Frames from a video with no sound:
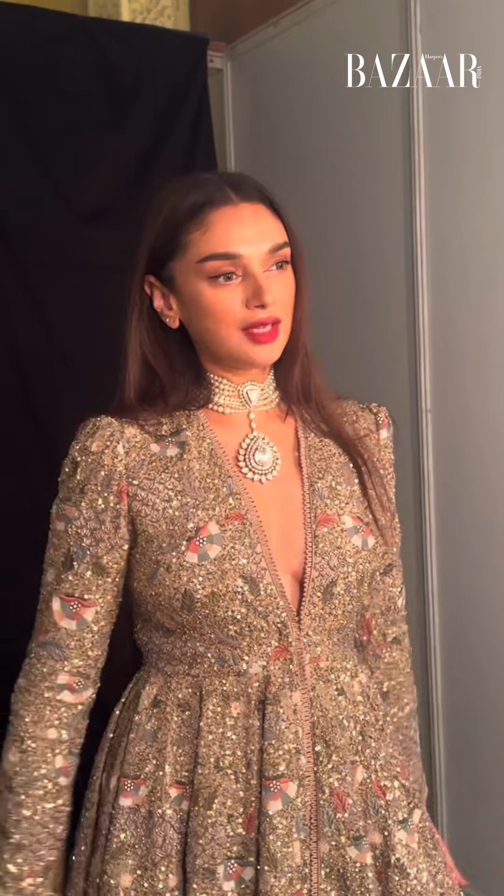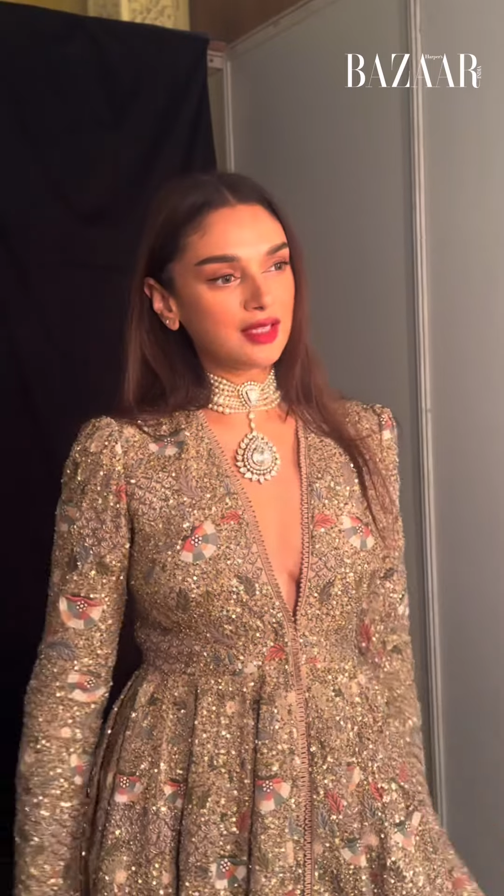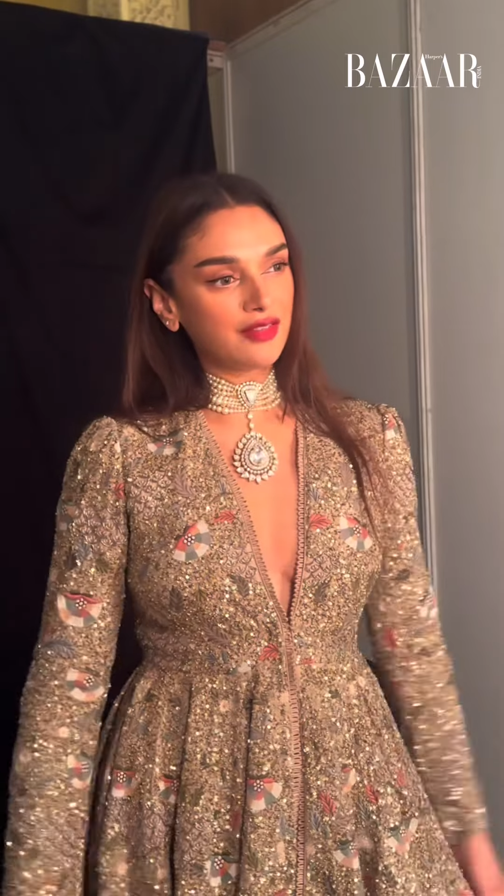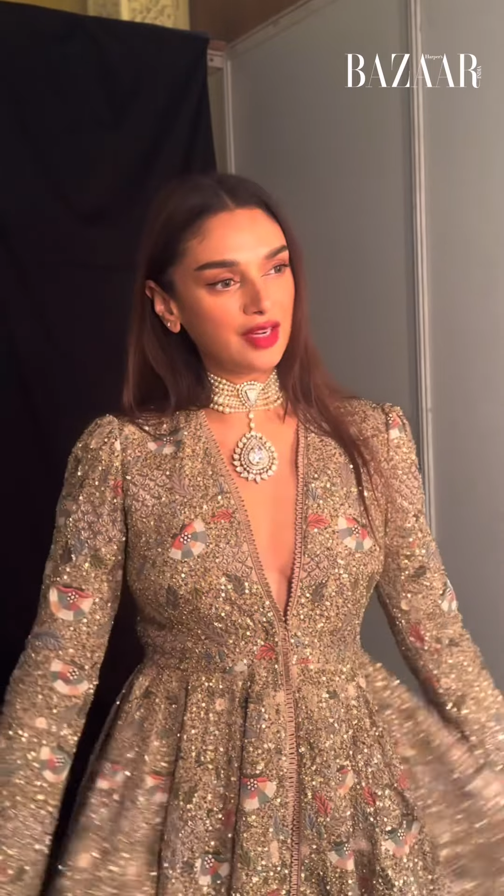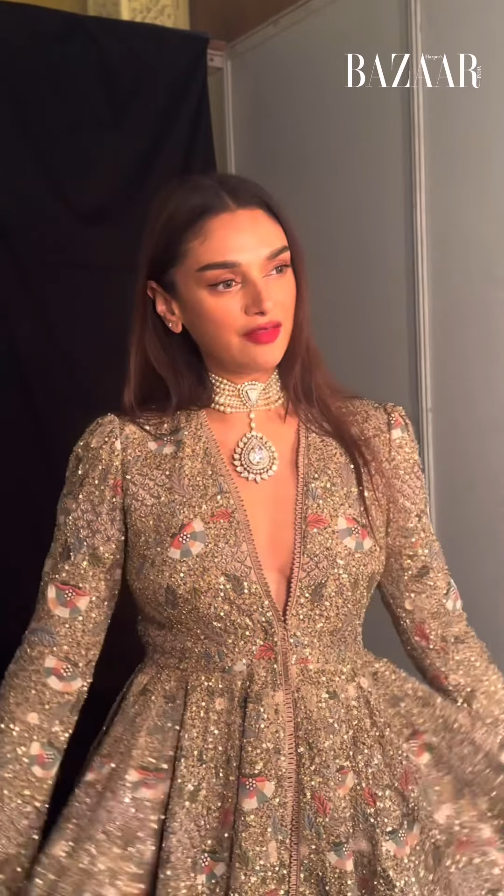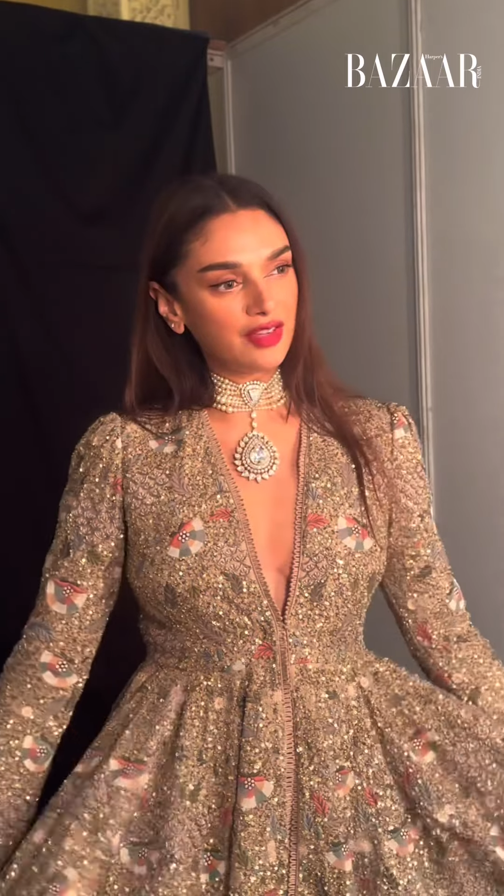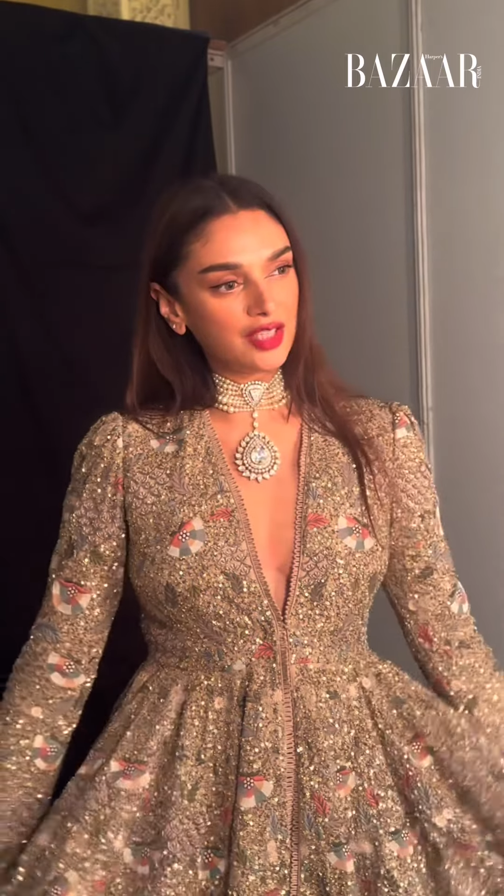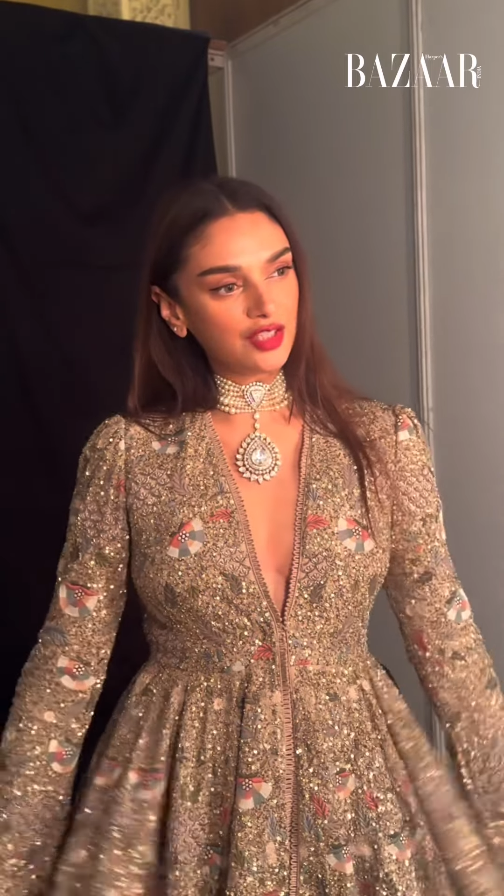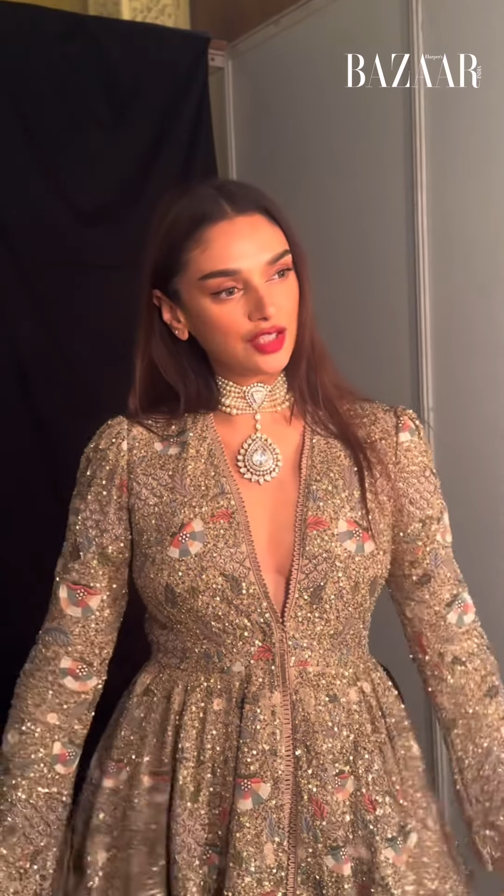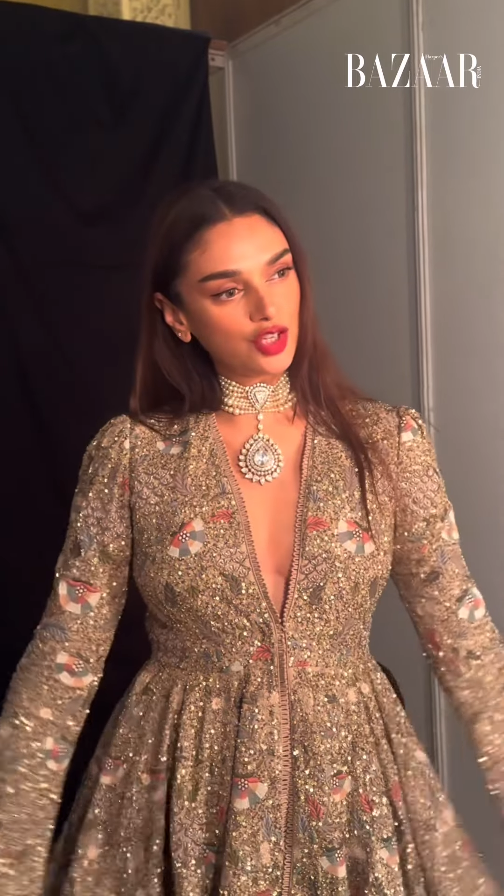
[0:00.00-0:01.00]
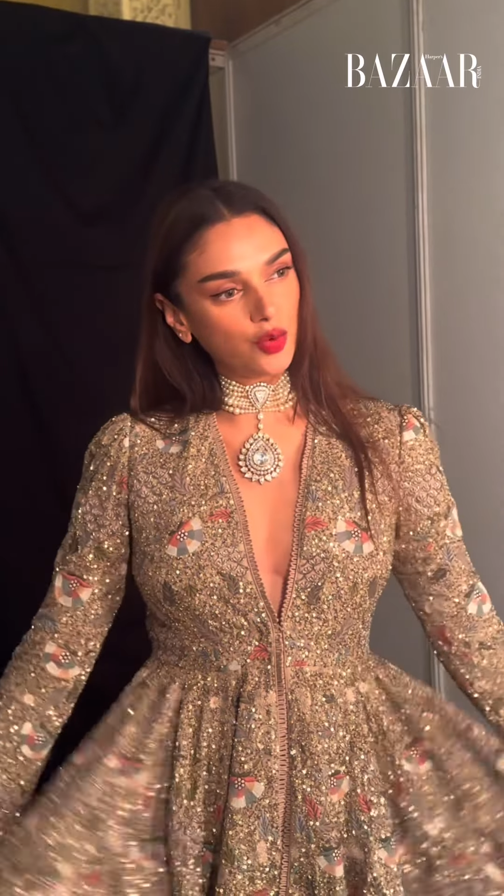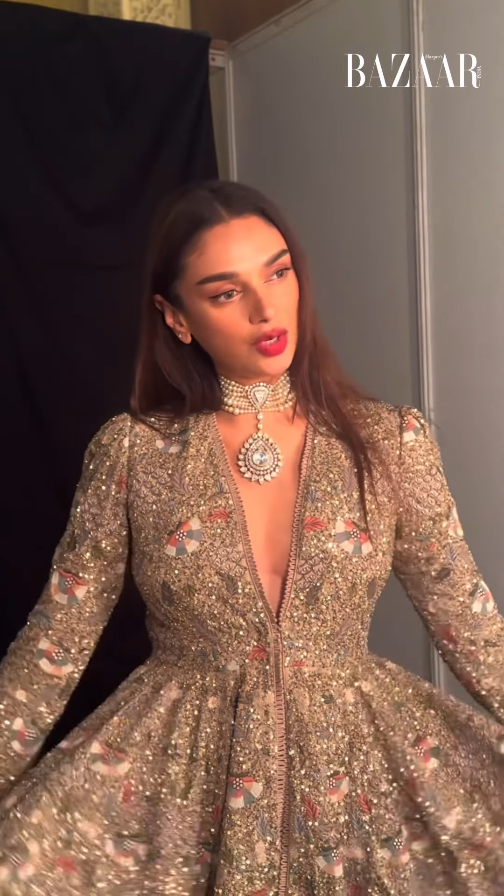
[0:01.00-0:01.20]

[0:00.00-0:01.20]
There's a very vintage